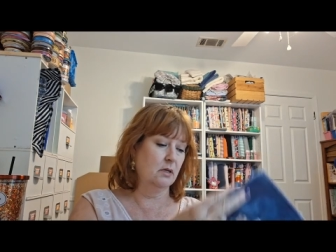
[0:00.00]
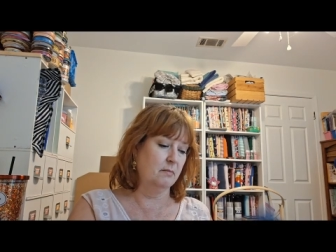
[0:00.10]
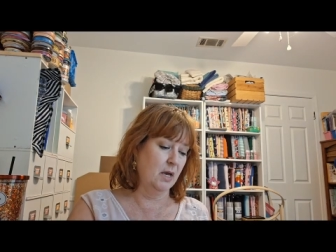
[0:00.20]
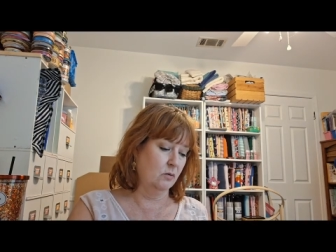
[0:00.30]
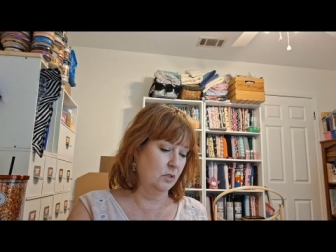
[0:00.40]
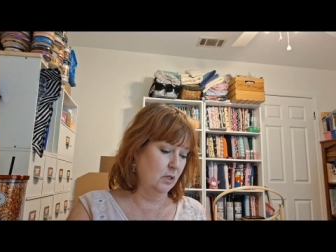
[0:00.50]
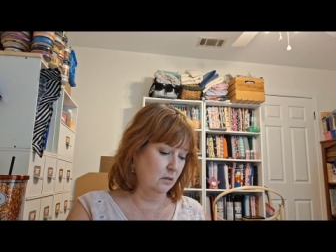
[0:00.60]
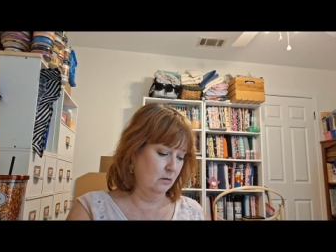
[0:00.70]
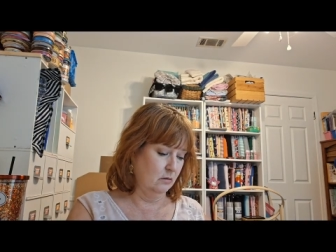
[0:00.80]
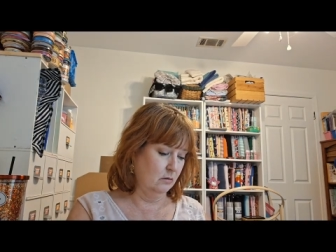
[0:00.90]
mount
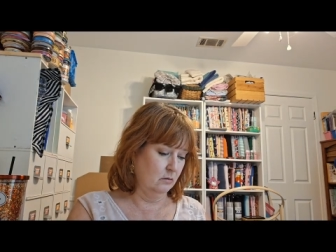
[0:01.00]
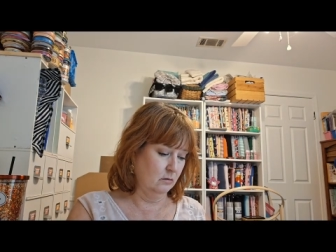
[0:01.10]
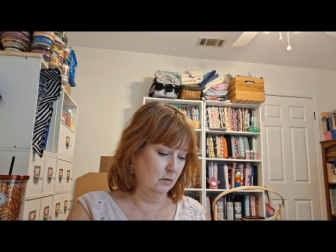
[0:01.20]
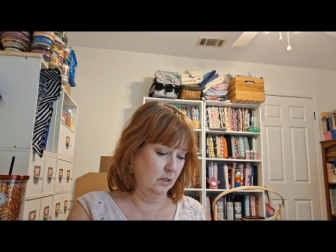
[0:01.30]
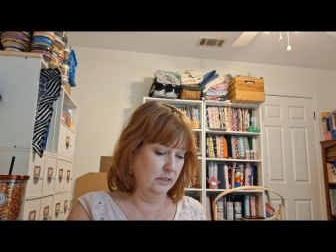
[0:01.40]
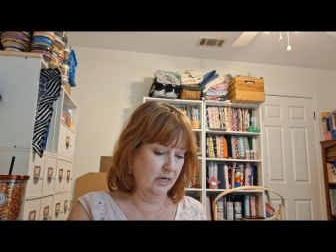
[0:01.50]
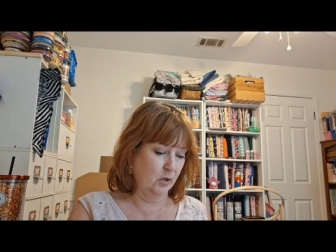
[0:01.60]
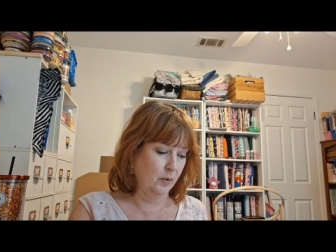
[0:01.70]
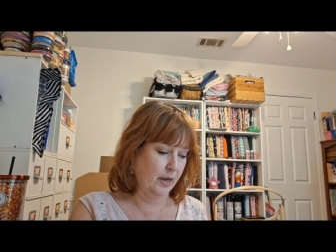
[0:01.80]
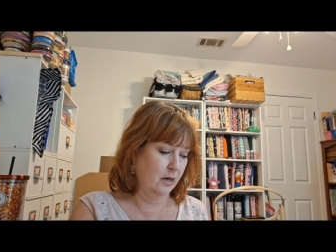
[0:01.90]
it and
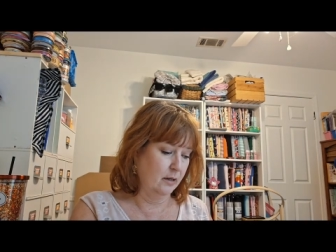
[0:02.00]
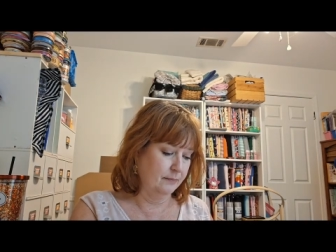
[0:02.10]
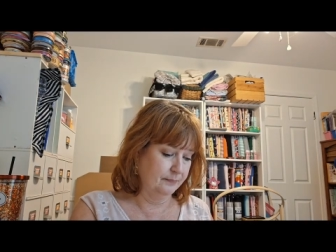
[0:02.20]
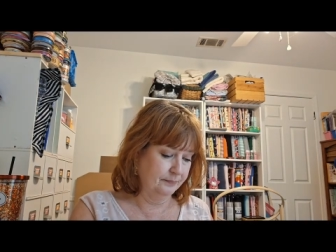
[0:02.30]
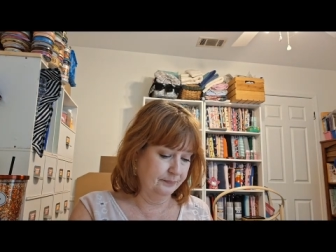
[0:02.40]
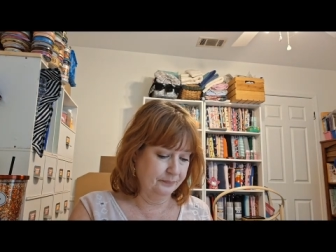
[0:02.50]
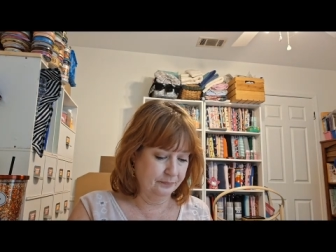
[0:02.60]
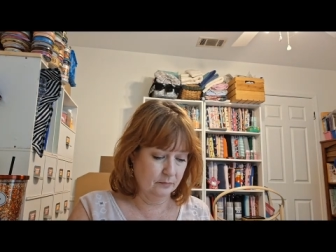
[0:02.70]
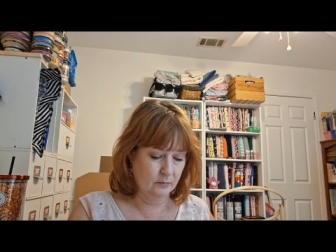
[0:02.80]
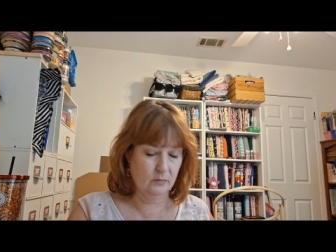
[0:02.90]
decorate it.
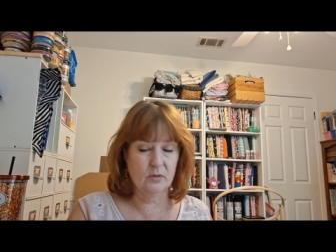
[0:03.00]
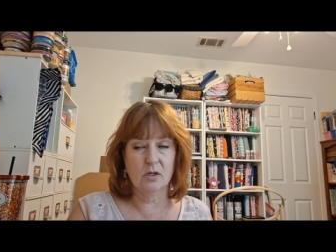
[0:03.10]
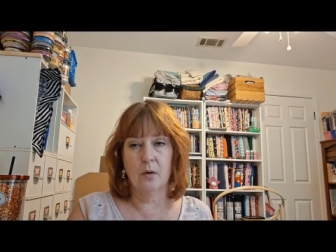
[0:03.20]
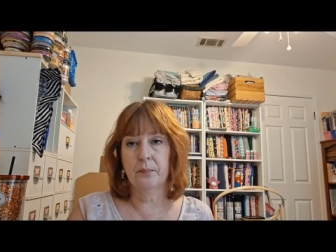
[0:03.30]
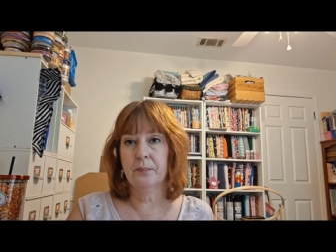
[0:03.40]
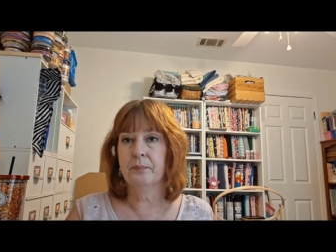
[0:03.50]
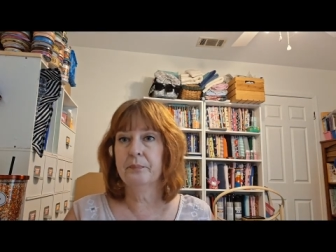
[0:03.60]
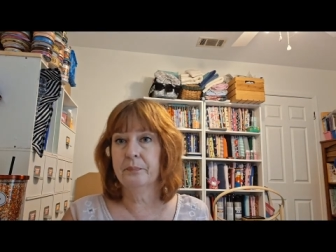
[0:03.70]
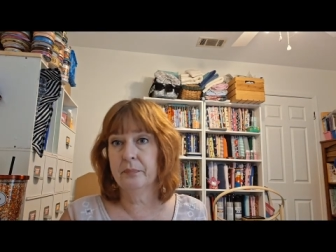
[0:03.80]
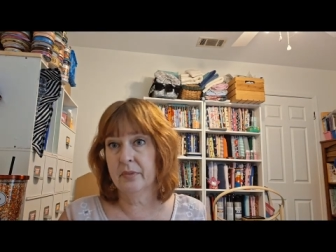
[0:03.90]
So
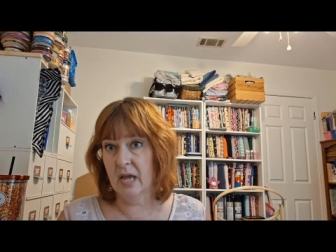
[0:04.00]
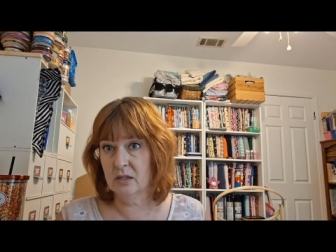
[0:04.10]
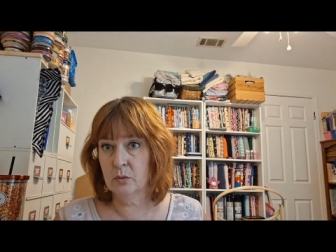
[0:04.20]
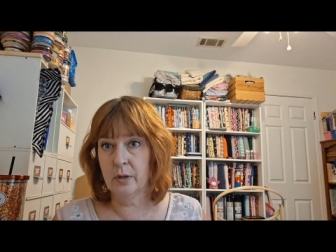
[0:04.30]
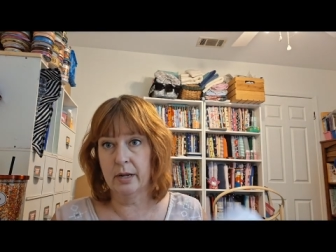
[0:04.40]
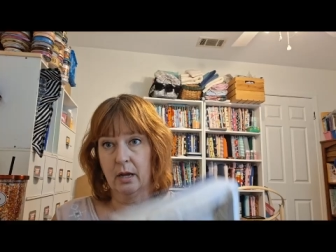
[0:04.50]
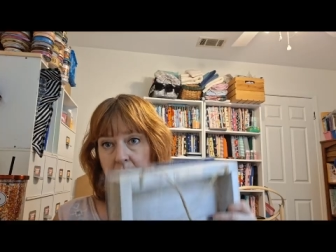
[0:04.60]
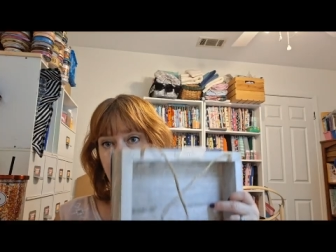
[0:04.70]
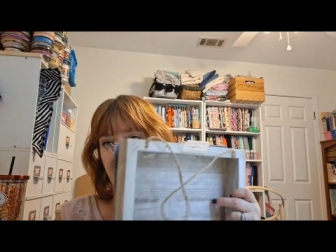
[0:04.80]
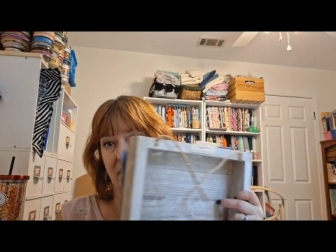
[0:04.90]
that's what I
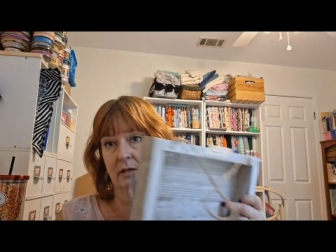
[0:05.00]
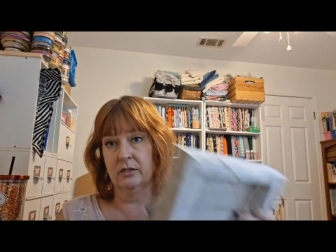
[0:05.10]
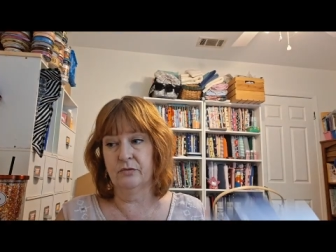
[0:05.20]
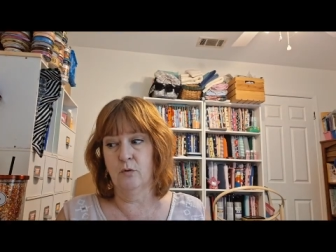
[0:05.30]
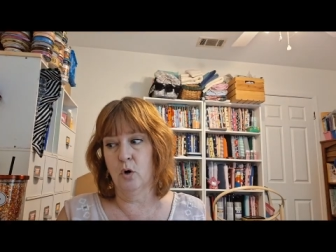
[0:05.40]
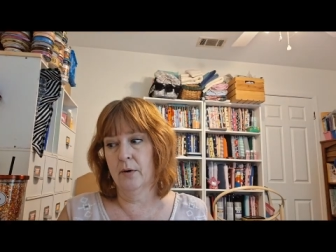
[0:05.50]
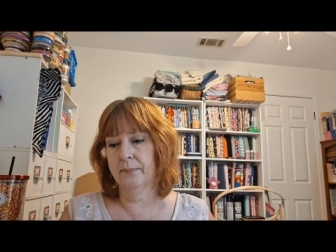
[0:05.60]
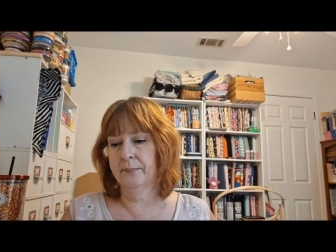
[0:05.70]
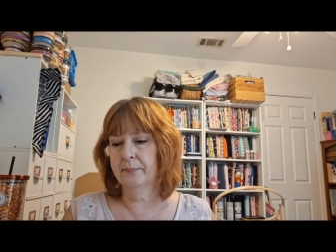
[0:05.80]
got this for.